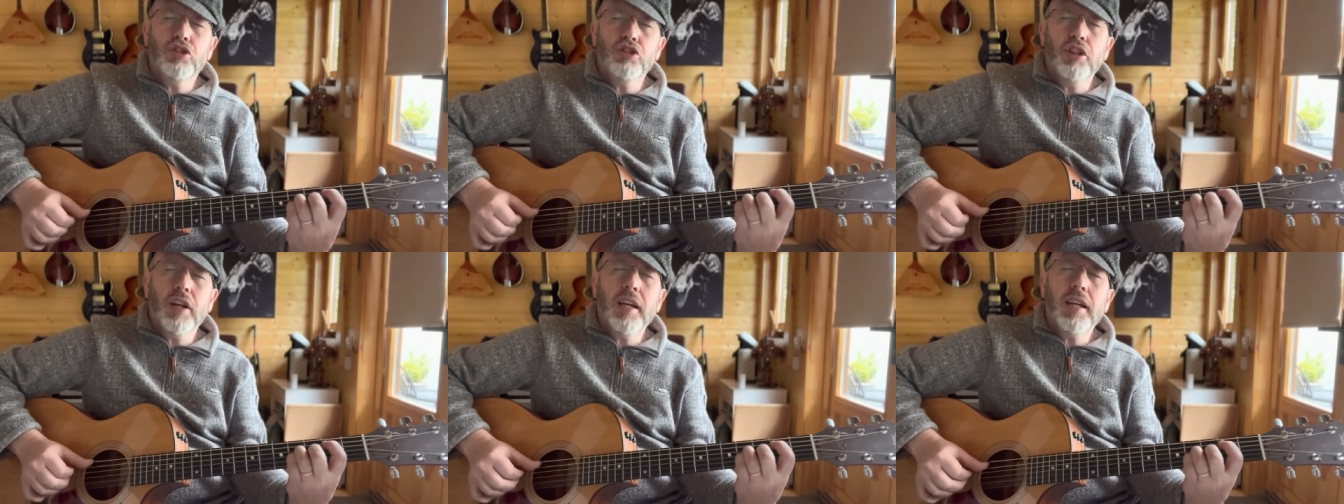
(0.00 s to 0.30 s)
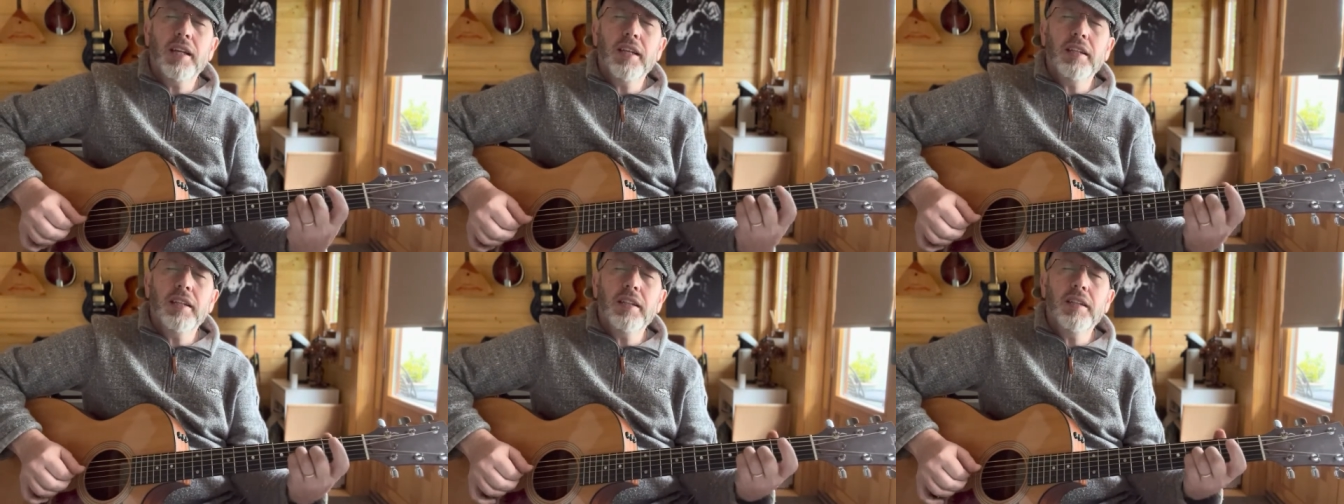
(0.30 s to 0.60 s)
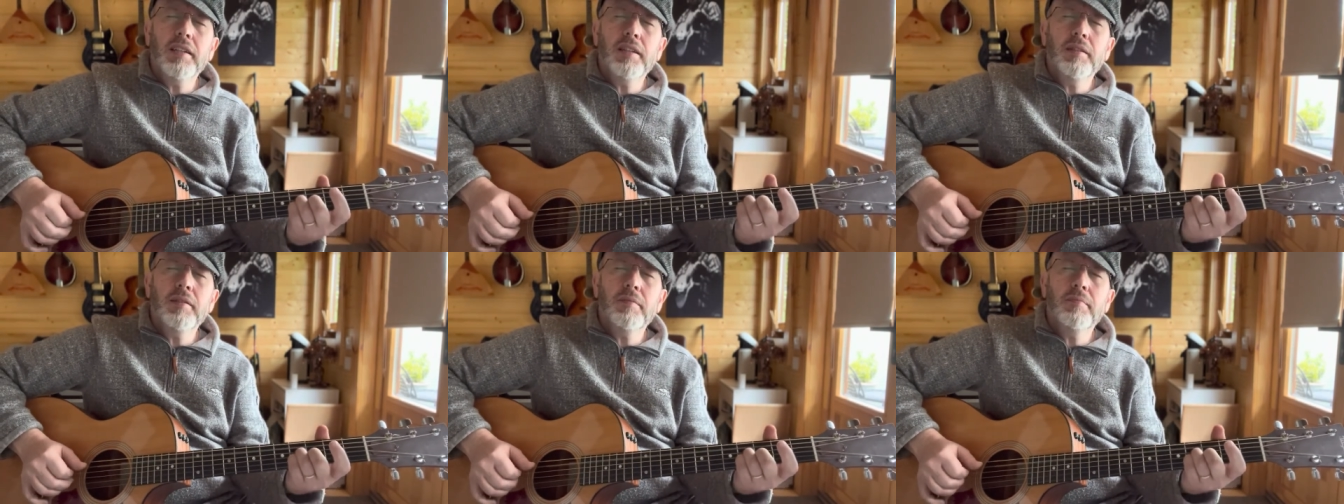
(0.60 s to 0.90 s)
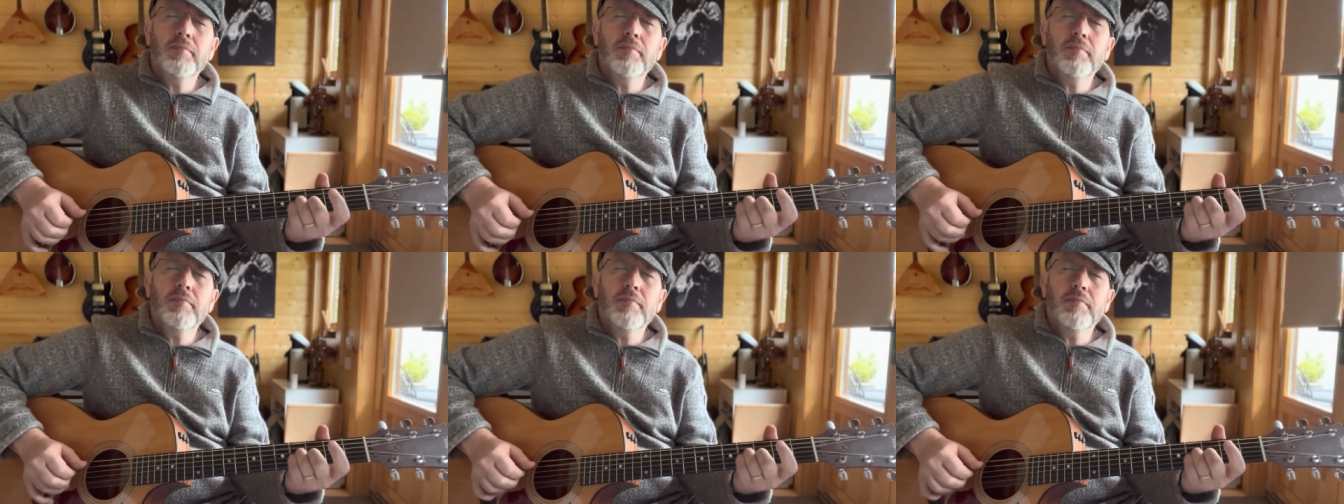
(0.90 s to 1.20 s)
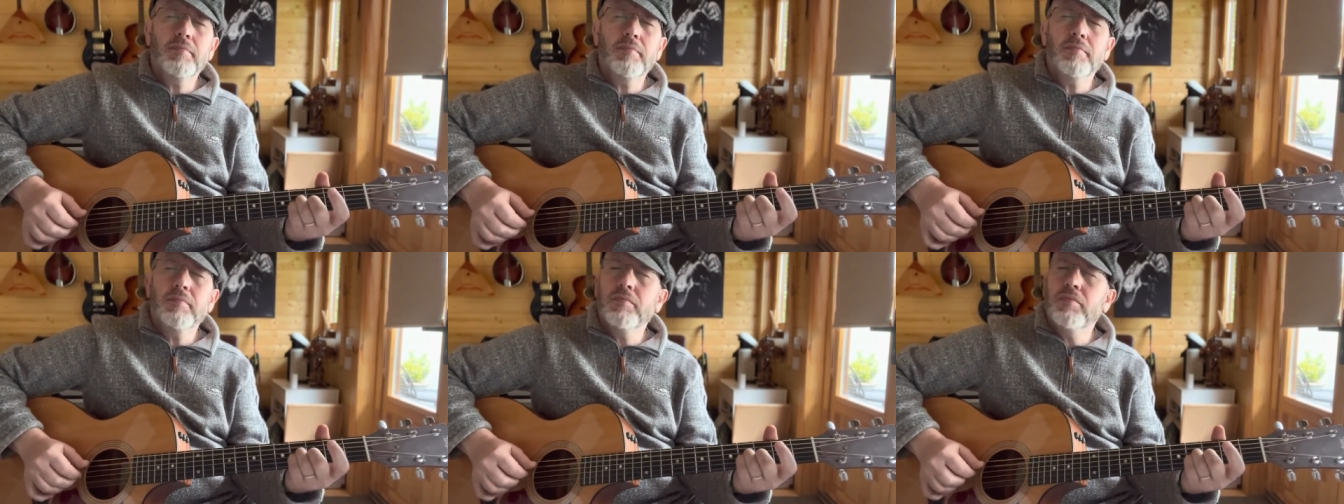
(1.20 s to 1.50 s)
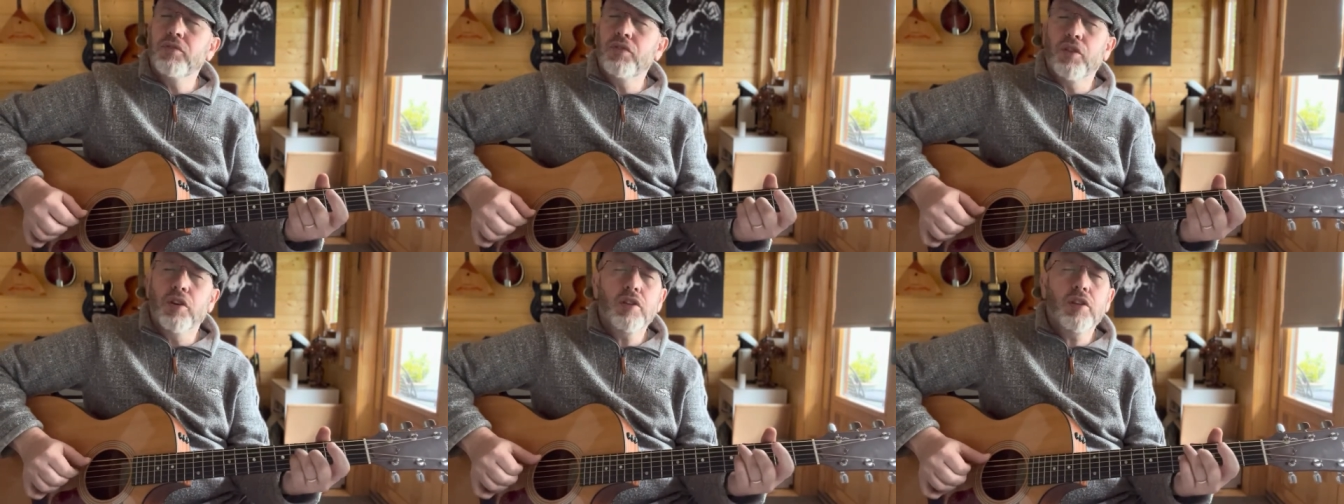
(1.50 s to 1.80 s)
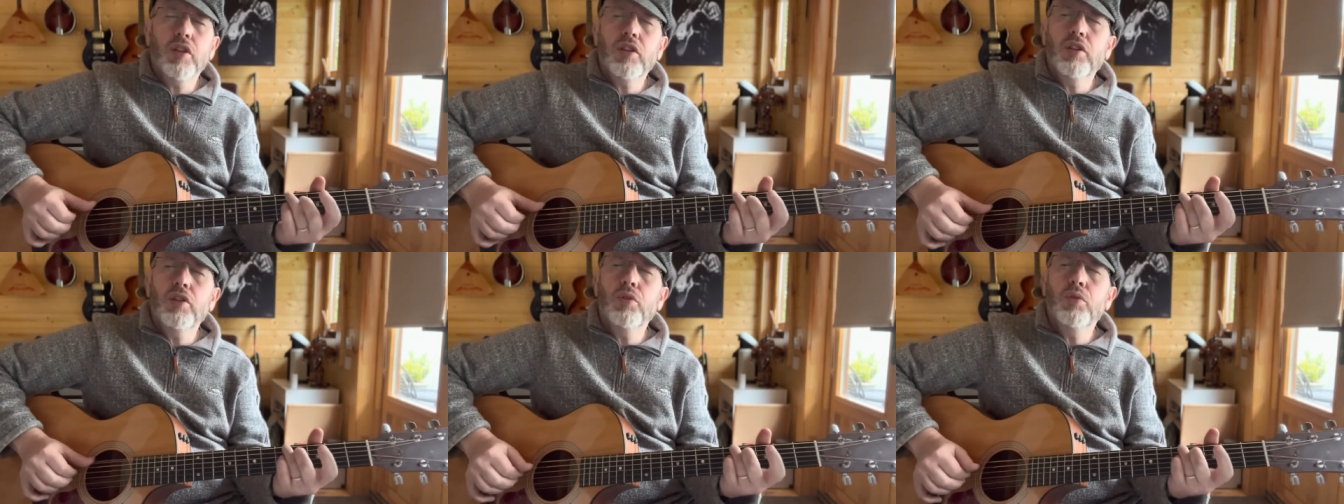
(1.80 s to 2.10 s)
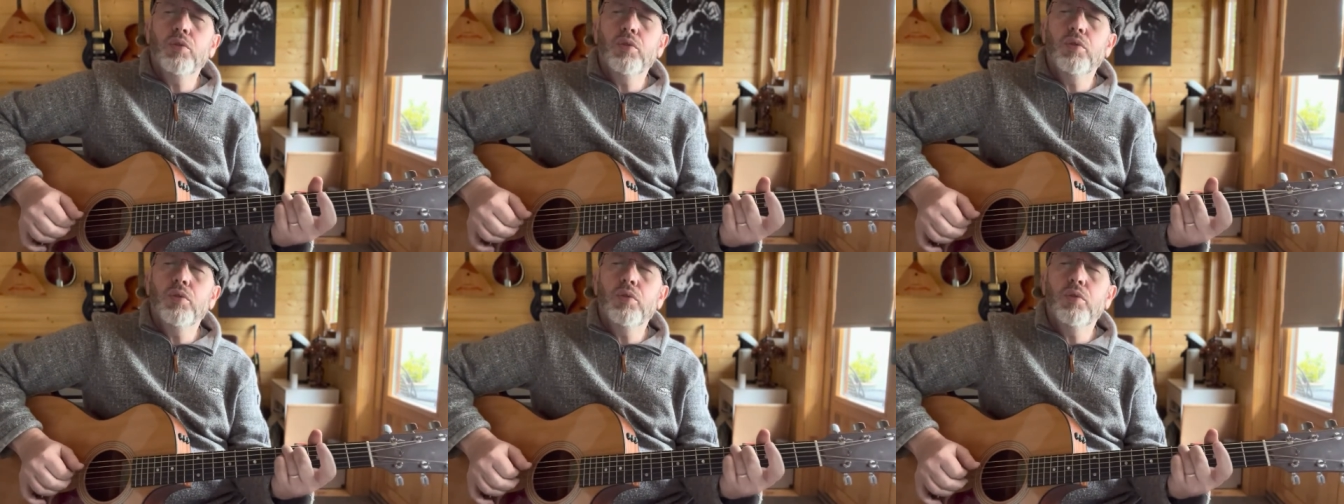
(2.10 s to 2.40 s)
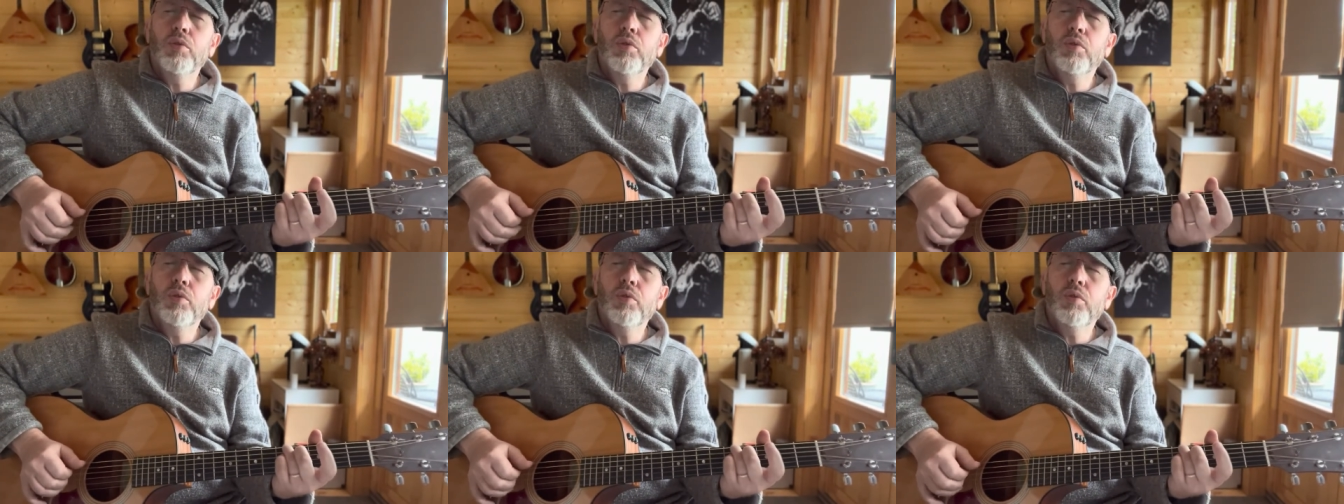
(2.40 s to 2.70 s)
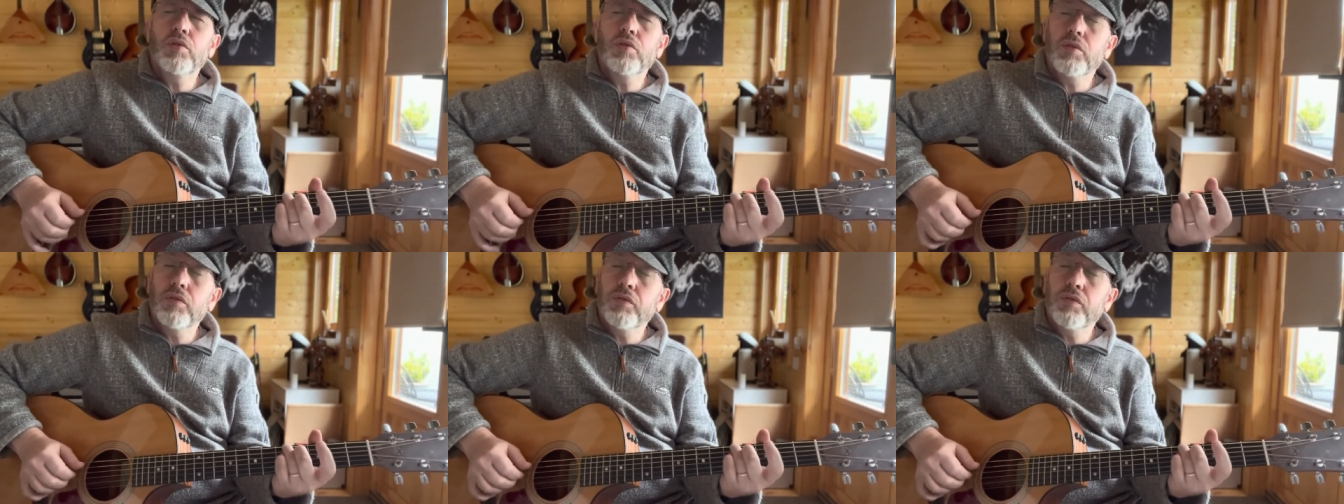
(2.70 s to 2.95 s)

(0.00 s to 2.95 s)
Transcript: shame for to use a